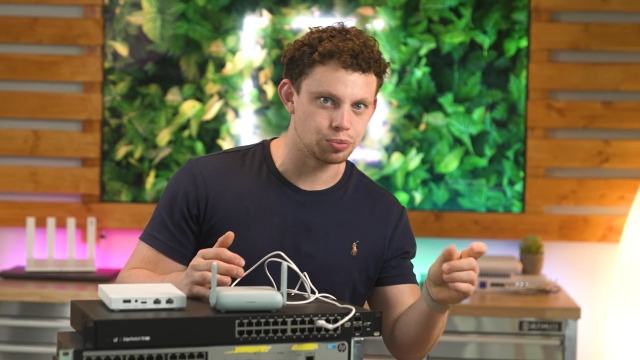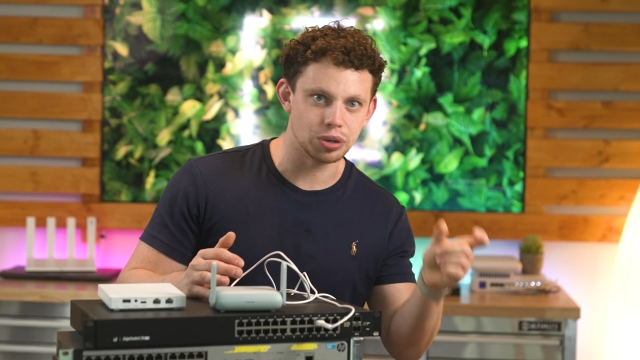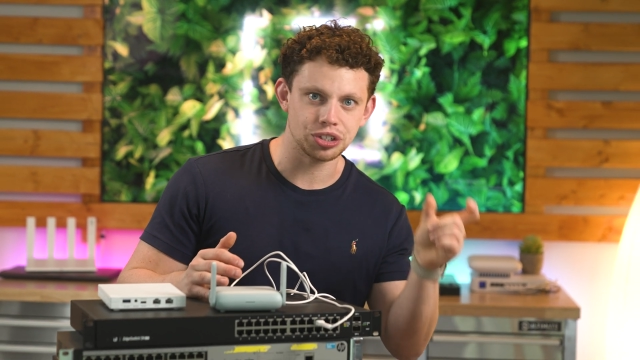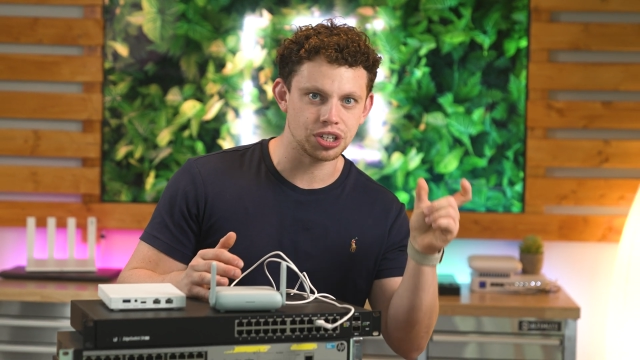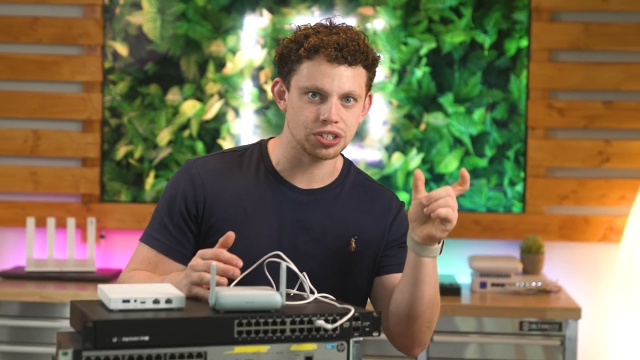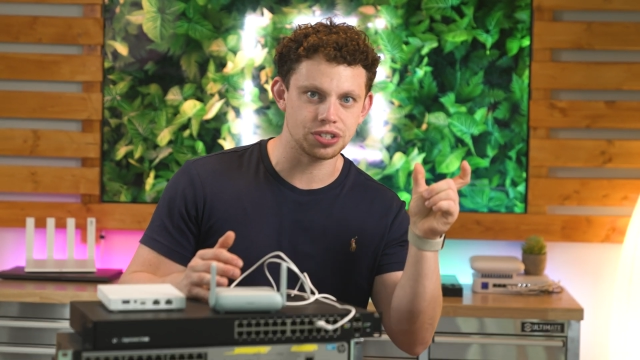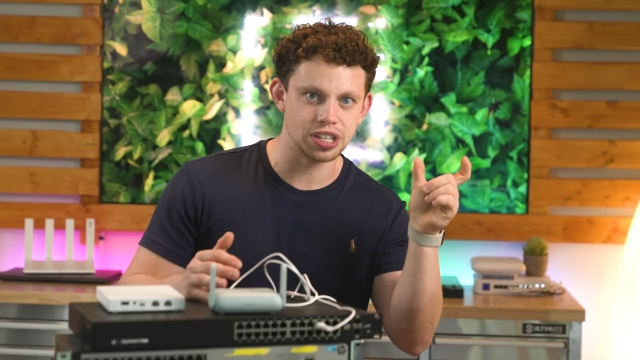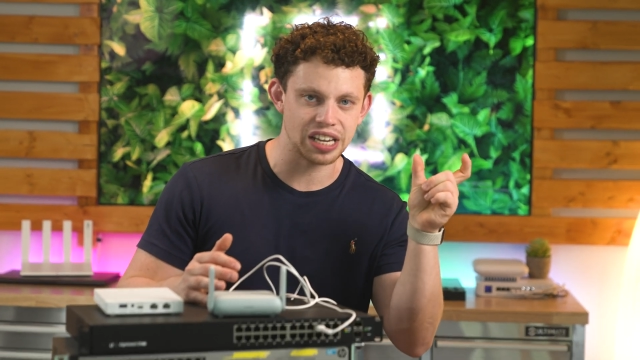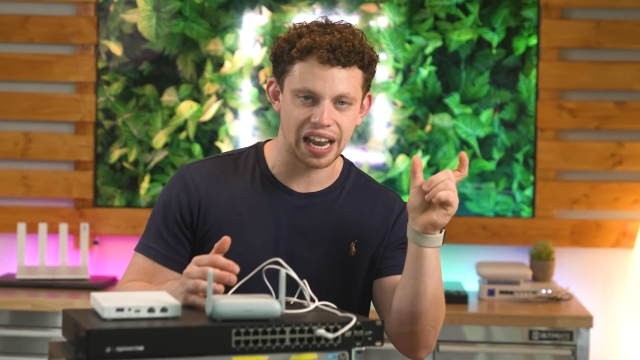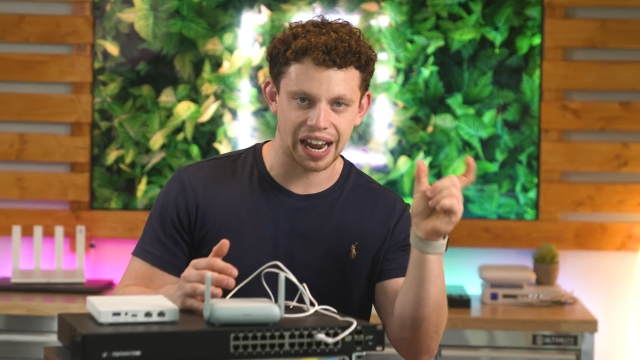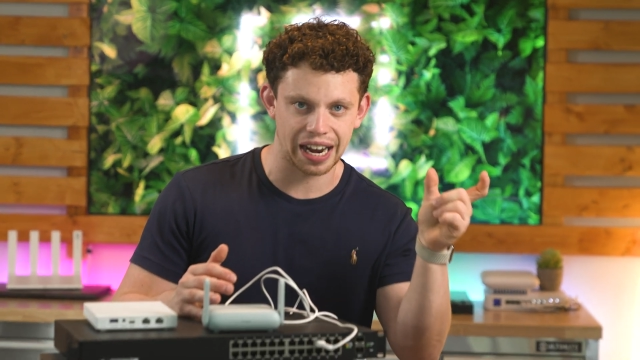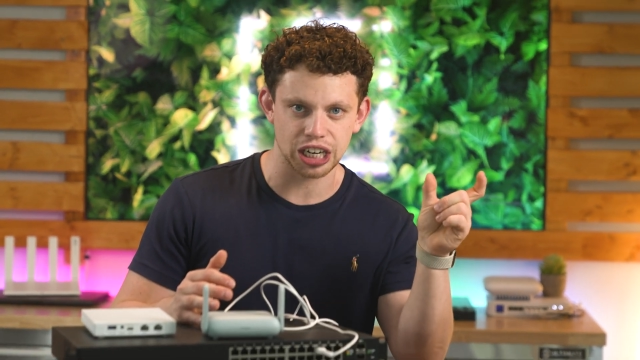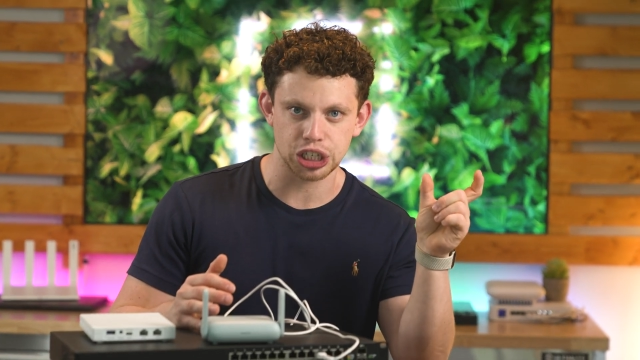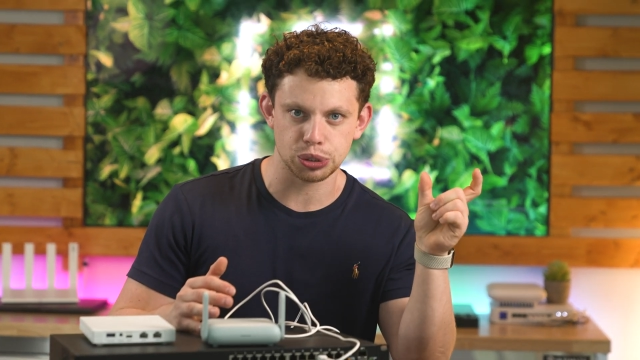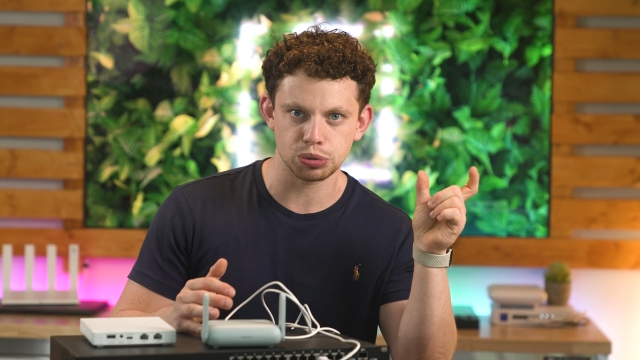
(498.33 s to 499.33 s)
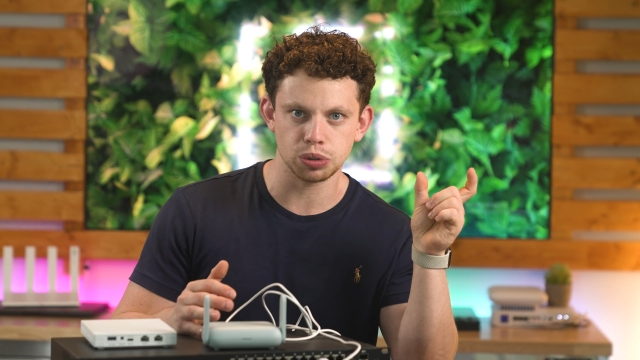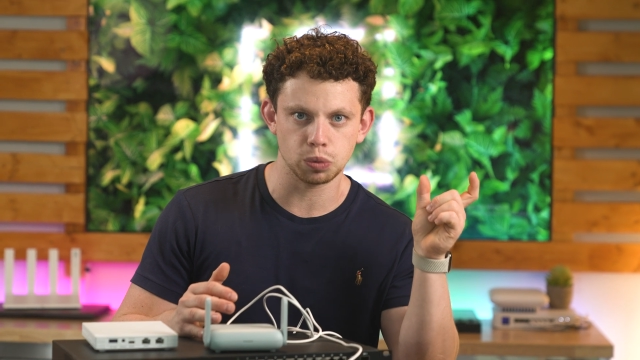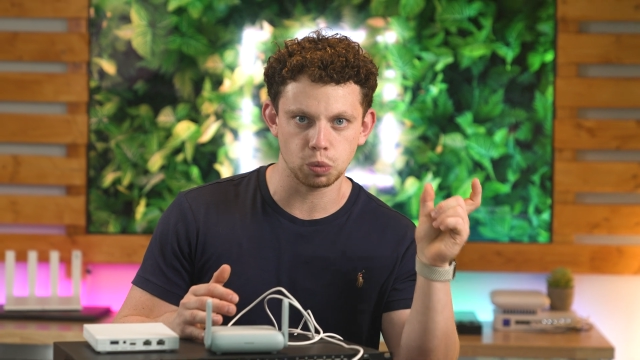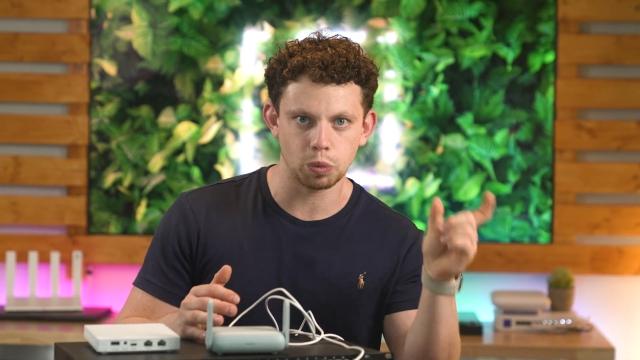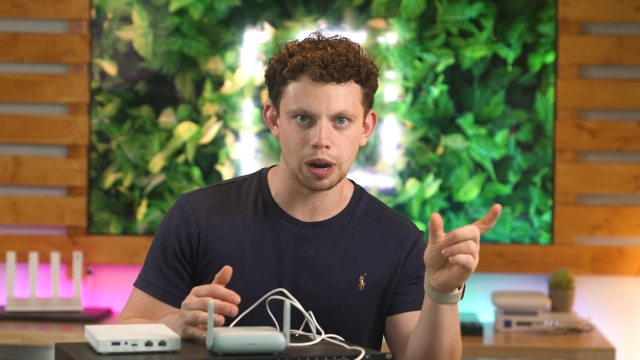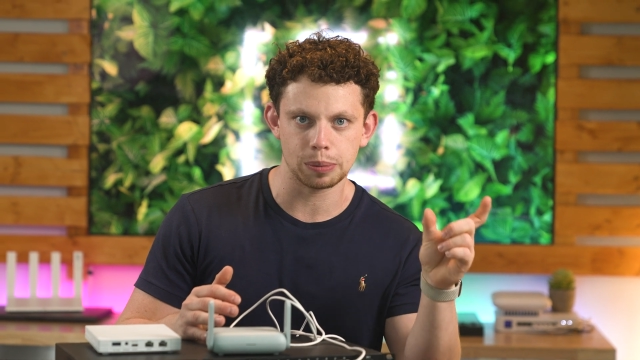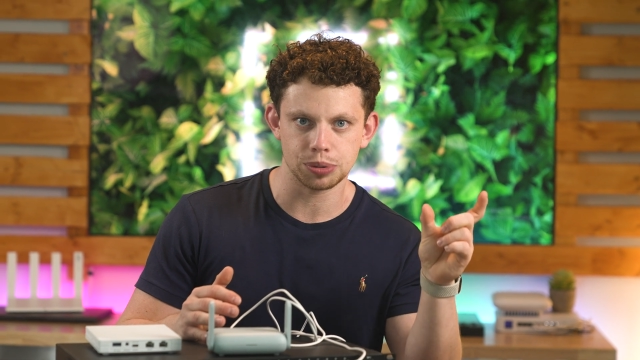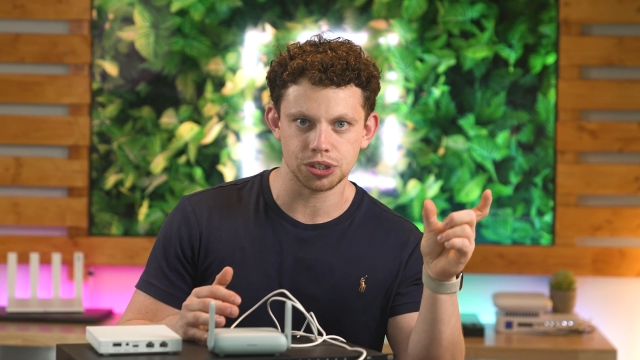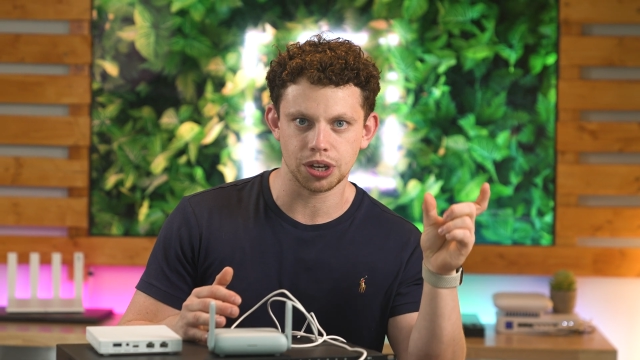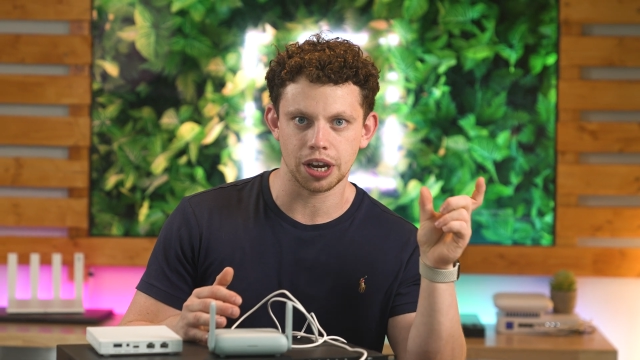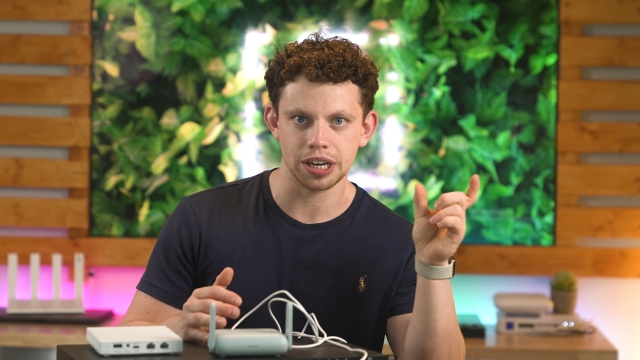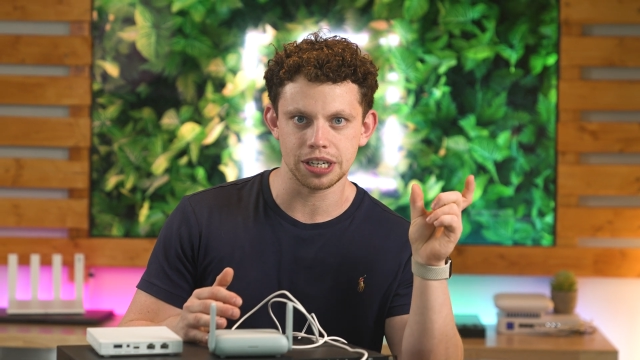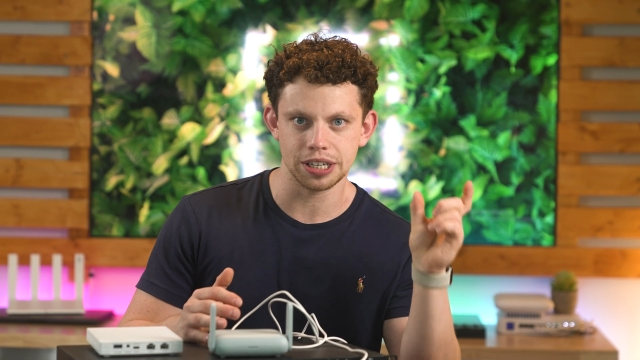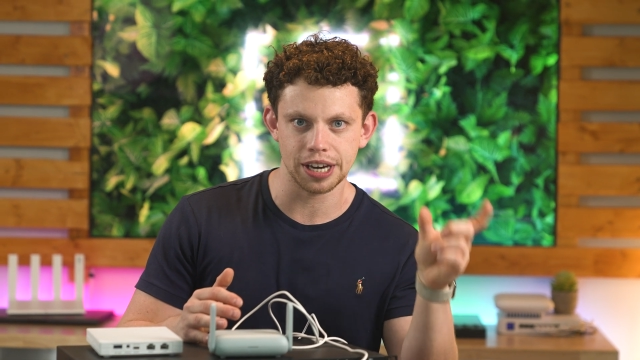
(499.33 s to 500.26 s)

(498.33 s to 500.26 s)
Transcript: which is the actual website